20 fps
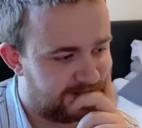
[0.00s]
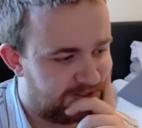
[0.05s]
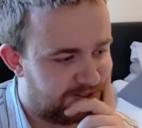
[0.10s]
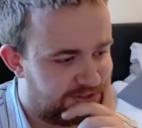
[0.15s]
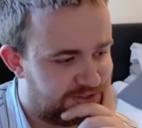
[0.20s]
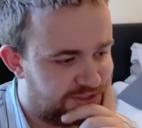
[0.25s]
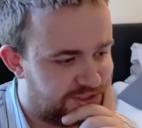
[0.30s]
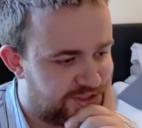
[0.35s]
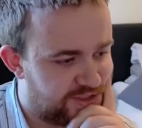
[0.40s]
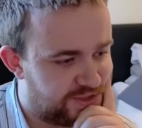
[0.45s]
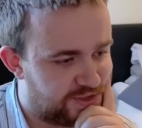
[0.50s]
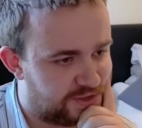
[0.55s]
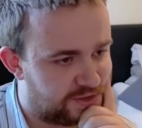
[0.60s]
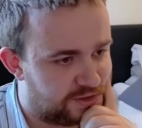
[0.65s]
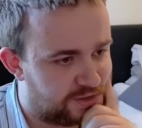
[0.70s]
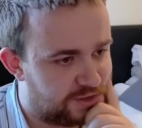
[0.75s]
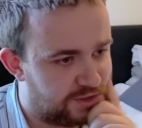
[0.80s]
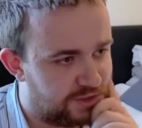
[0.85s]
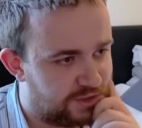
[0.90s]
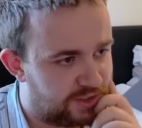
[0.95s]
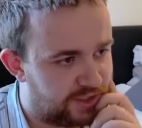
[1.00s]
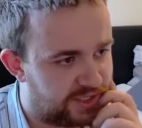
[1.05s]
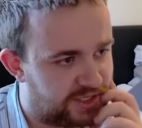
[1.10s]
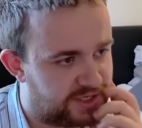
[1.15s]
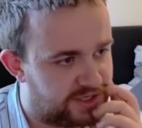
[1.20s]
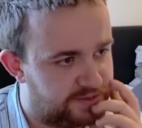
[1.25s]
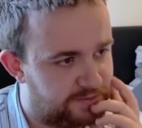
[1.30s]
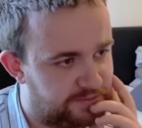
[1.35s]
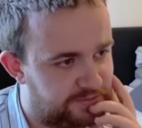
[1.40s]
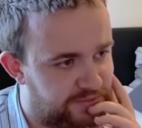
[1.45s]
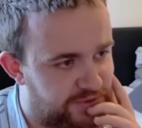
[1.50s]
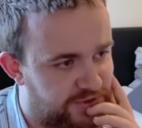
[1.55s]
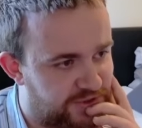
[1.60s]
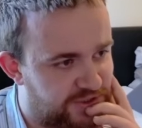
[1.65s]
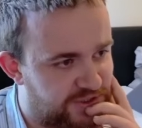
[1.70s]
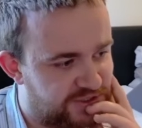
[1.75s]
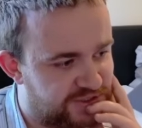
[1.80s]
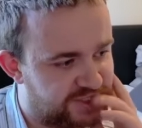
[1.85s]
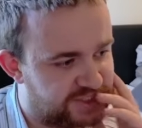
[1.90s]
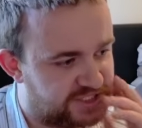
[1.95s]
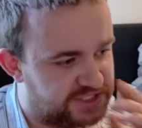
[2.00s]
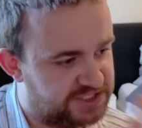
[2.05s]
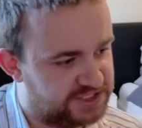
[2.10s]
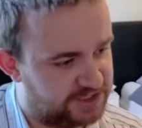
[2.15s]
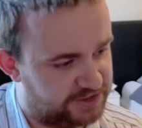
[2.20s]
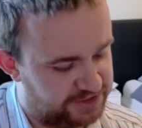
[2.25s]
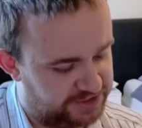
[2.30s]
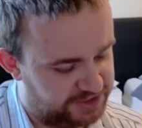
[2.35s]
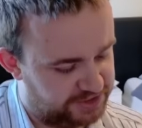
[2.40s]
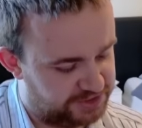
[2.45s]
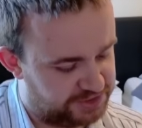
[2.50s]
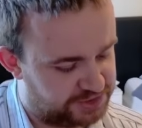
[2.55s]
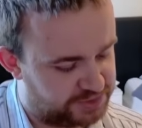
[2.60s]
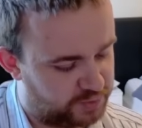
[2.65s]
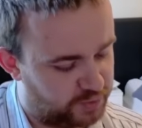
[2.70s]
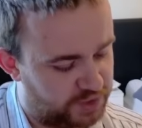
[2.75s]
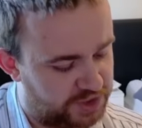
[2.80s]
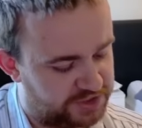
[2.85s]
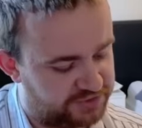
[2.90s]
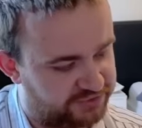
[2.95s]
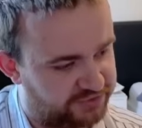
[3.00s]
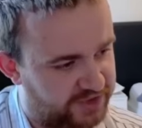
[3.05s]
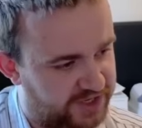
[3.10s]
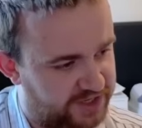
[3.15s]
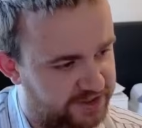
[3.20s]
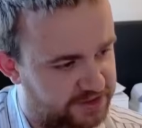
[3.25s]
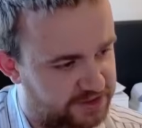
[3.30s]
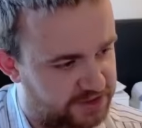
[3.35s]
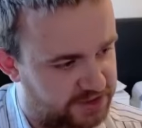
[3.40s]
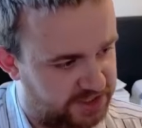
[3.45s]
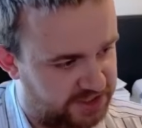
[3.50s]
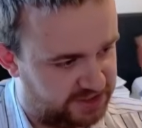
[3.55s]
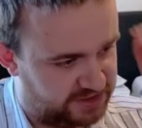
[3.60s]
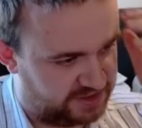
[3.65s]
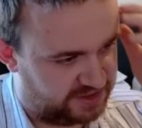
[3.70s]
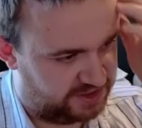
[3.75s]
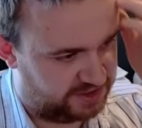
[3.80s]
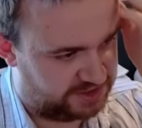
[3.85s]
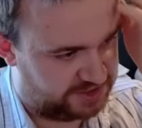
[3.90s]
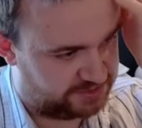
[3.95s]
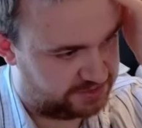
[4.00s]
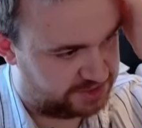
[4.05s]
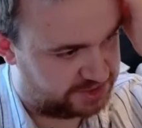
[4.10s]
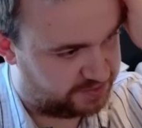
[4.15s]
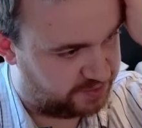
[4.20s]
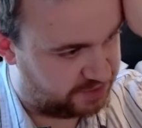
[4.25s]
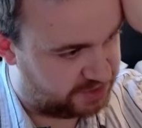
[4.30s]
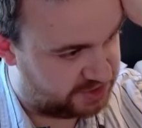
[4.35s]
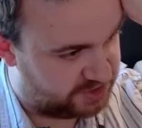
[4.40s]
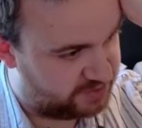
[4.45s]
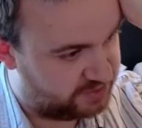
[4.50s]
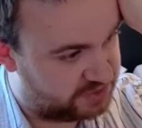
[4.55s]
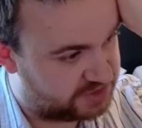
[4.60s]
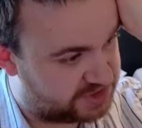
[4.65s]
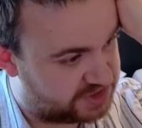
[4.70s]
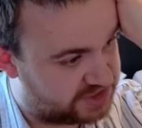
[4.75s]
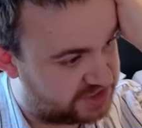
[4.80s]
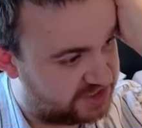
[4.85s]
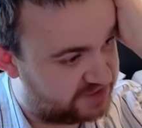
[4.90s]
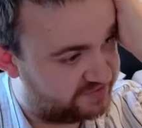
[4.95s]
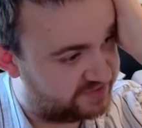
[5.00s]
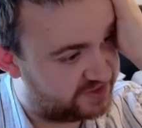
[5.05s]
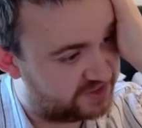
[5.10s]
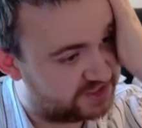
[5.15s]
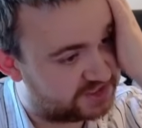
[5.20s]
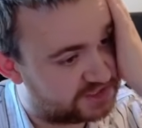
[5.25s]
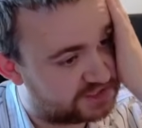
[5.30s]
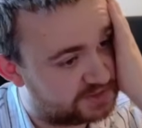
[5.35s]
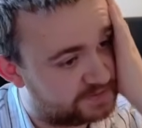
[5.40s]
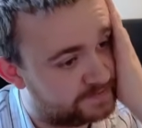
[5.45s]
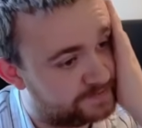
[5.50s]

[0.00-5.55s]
Sure. Because he's only used one dragon, I think it's irresponsible to save this.